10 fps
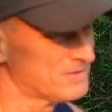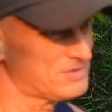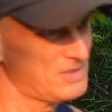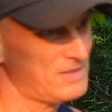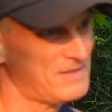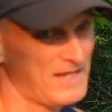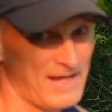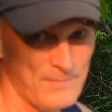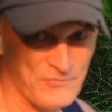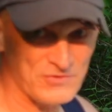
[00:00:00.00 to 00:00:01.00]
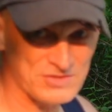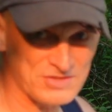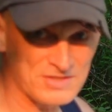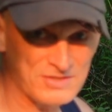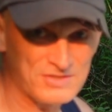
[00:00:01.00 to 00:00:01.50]
see, the
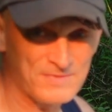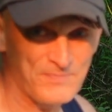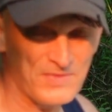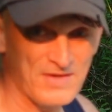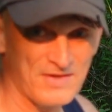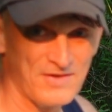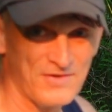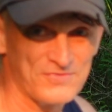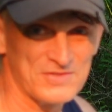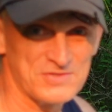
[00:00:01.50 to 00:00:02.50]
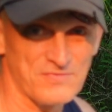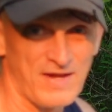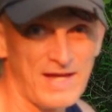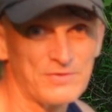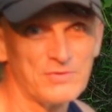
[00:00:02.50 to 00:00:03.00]
emphasis of this
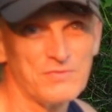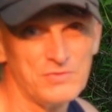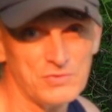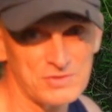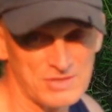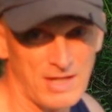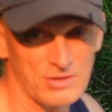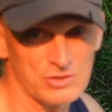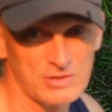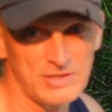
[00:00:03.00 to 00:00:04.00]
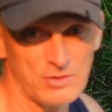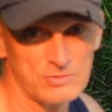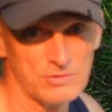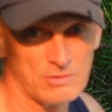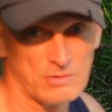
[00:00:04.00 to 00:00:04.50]
flight review is actually
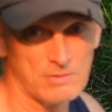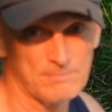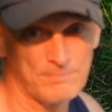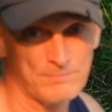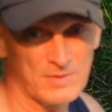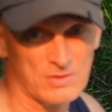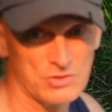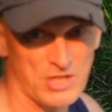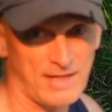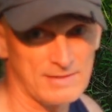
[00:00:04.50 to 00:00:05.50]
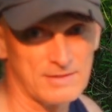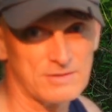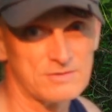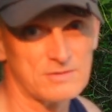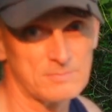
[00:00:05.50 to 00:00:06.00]
on your
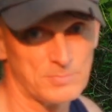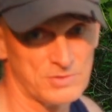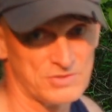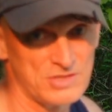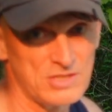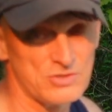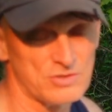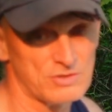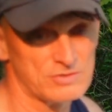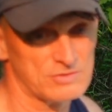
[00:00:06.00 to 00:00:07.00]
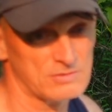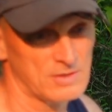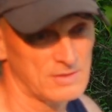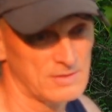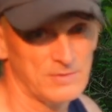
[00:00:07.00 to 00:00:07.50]
checklists and procedures.
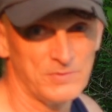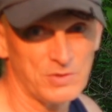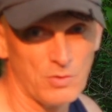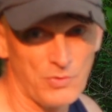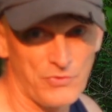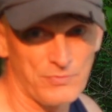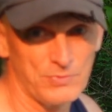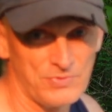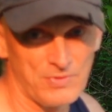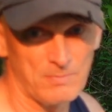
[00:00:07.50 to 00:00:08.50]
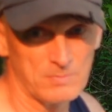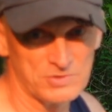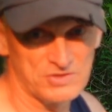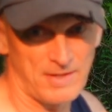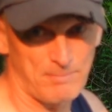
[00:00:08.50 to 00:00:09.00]
You go through them
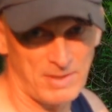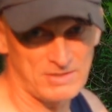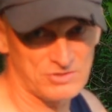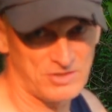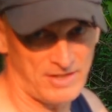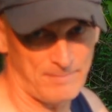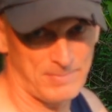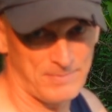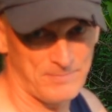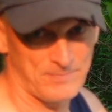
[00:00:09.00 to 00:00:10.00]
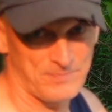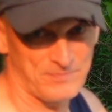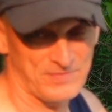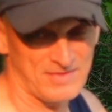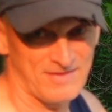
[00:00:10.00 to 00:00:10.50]
step by step,
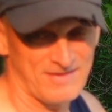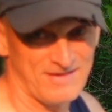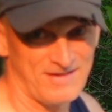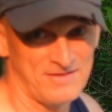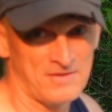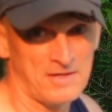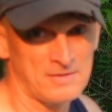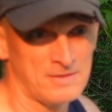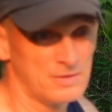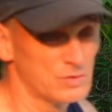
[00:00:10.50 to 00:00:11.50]
and then